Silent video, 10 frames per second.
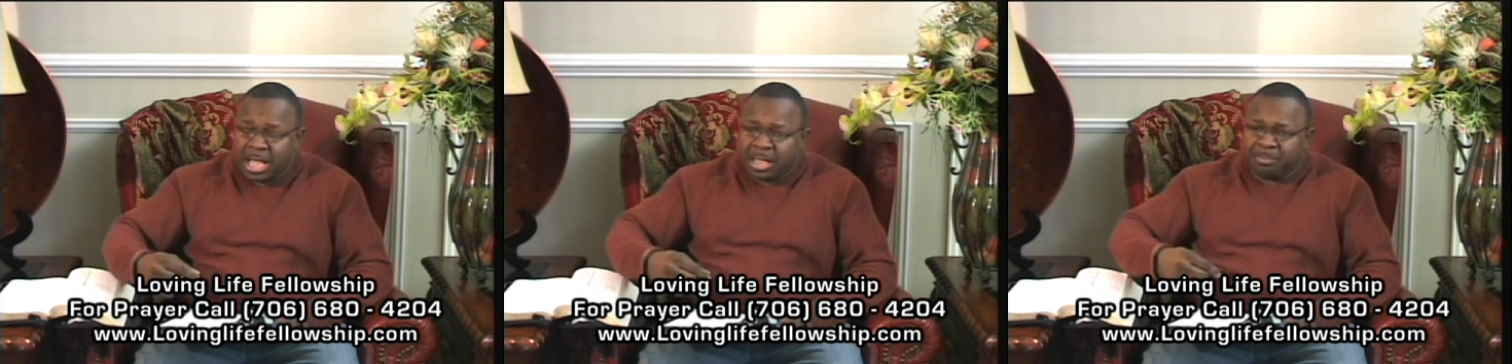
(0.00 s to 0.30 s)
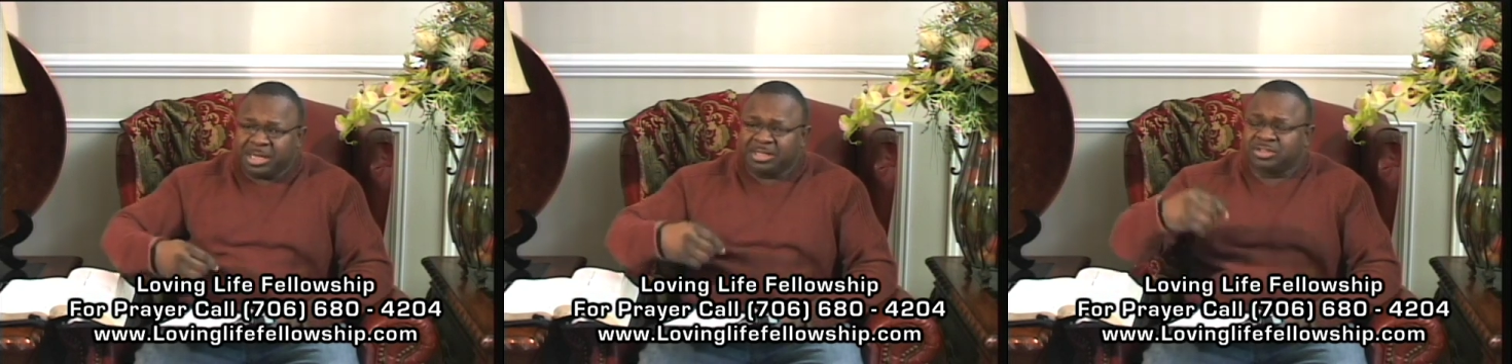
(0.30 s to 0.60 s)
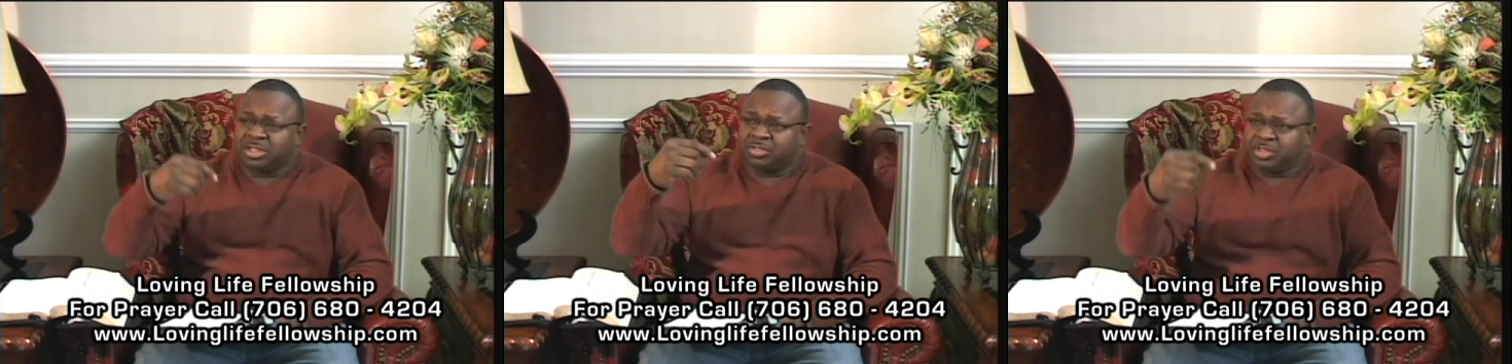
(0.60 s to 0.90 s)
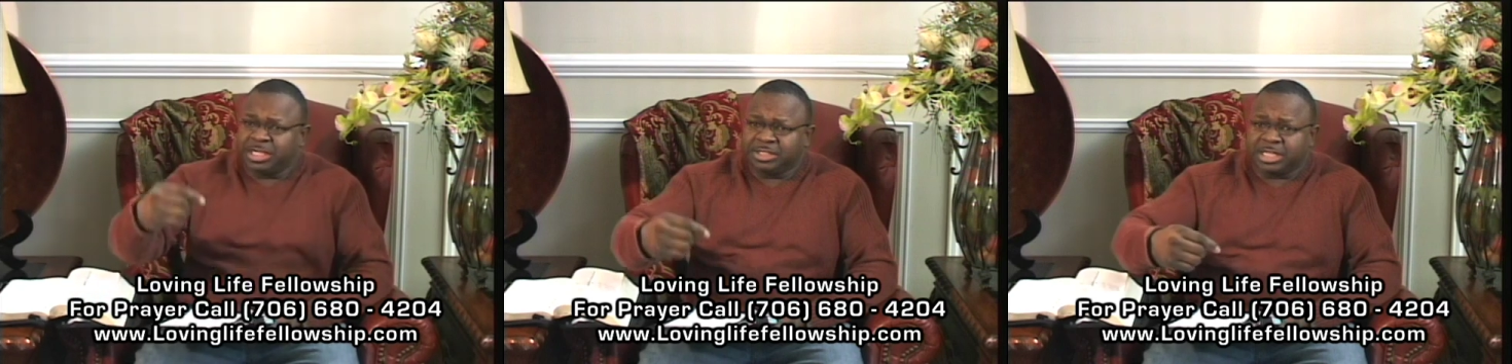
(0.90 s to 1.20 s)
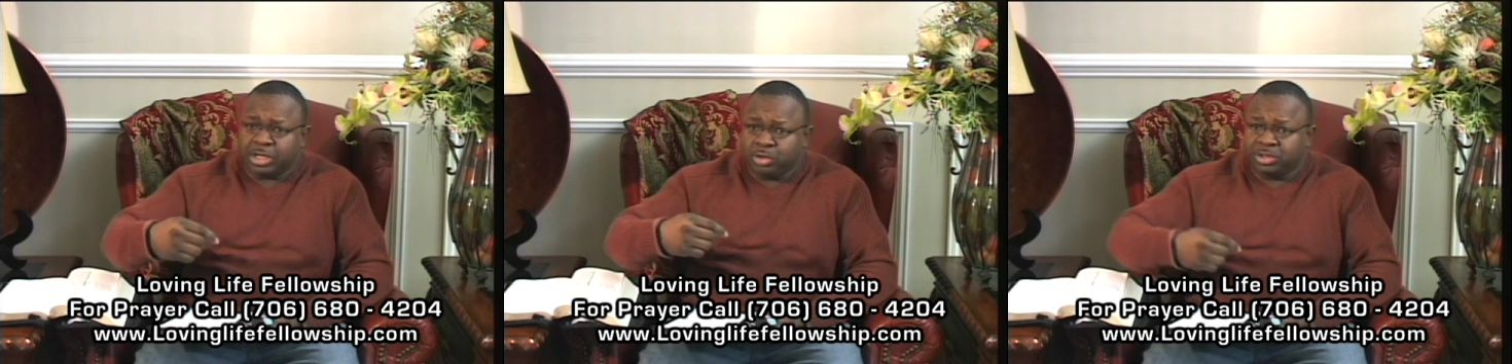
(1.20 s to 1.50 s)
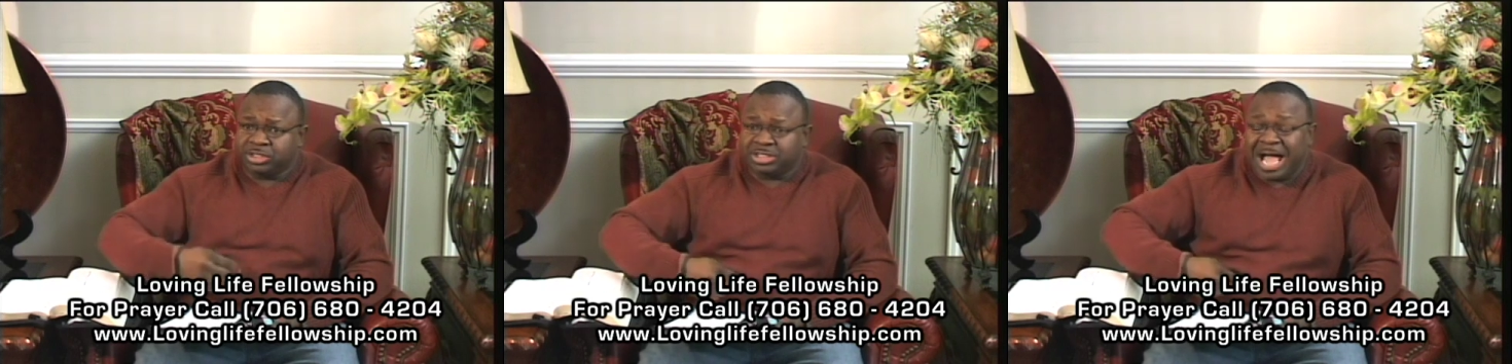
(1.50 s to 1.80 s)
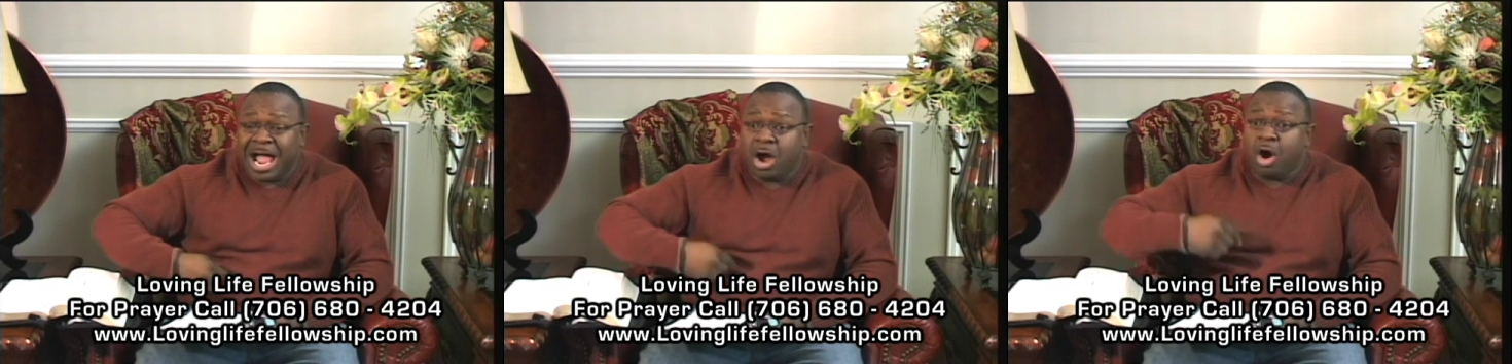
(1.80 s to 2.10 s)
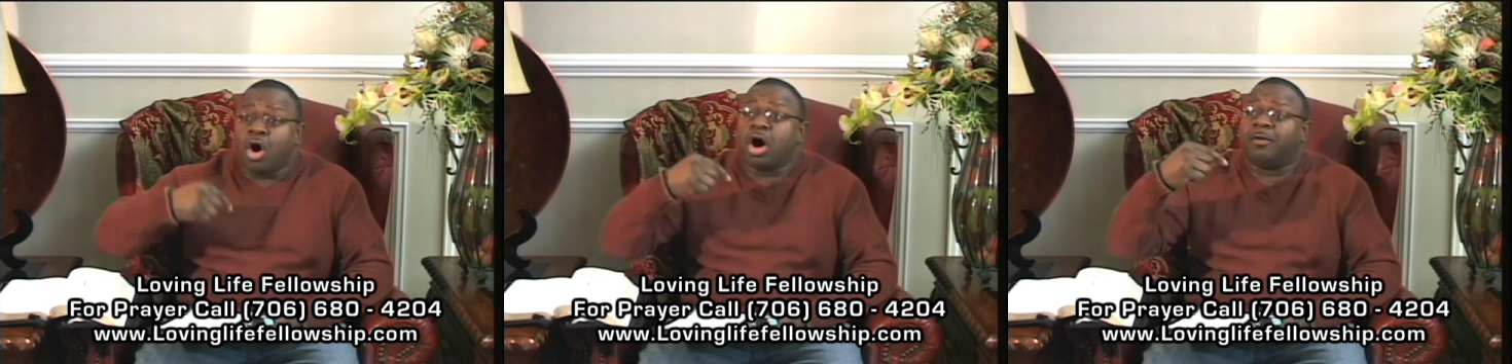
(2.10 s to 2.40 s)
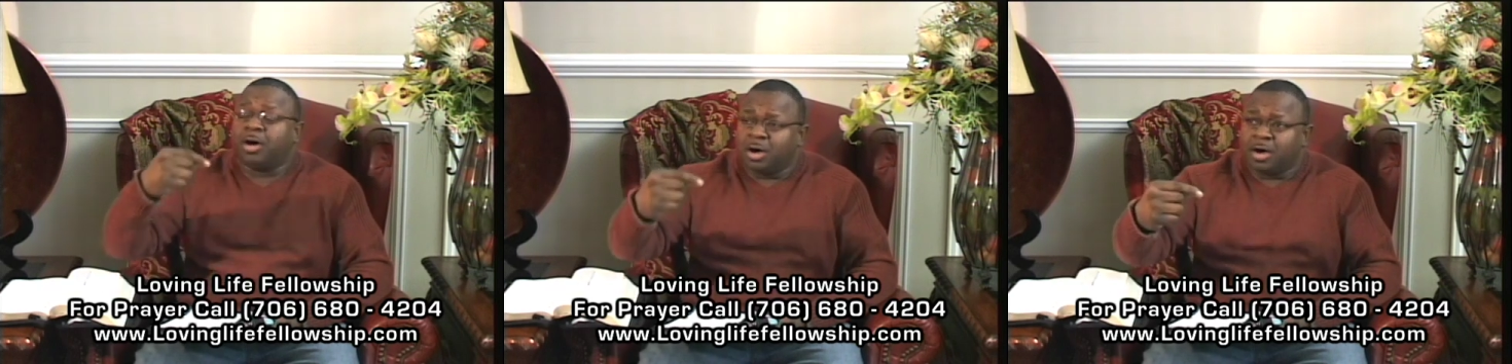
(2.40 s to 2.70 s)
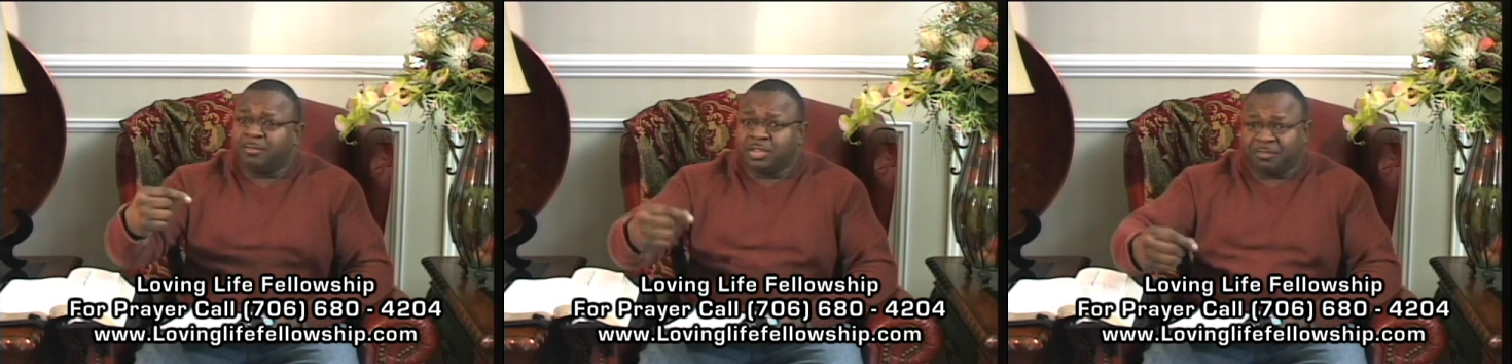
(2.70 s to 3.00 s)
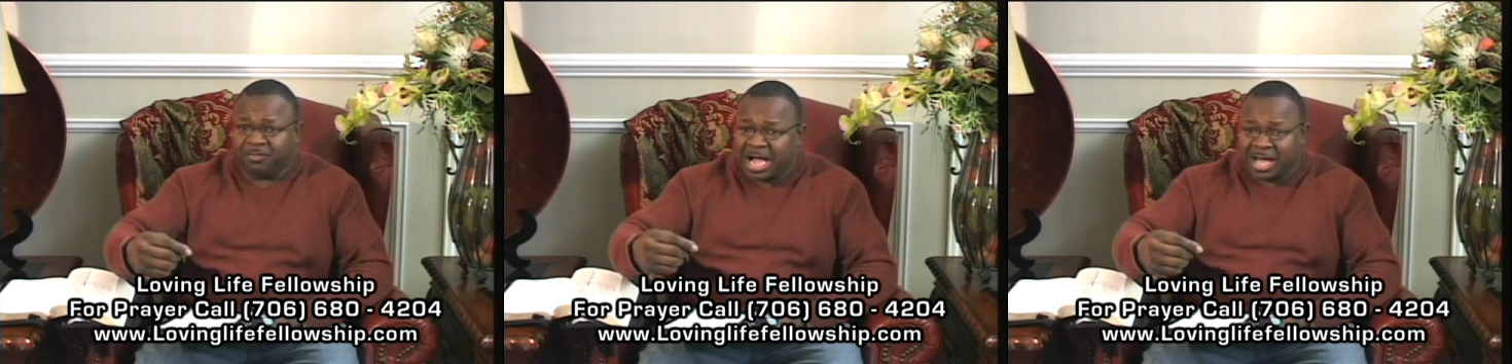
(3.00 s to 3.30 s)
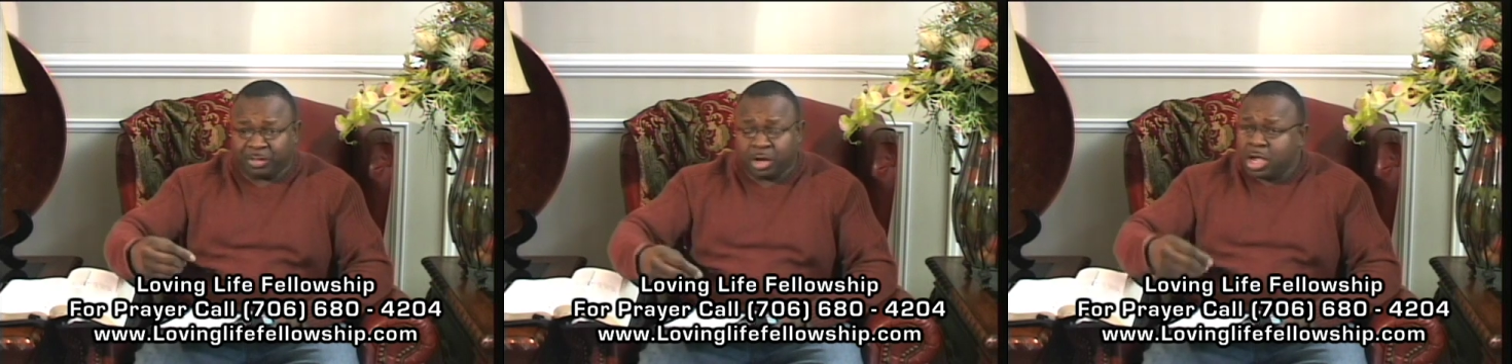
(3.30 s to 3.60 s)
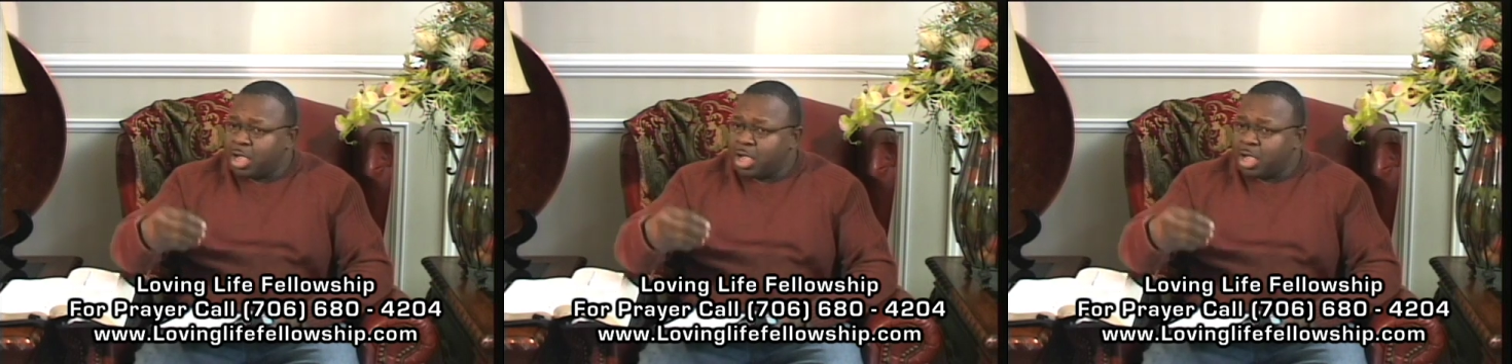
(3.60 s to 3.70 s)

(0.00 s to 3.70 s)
It means the things that you desire are of the Father.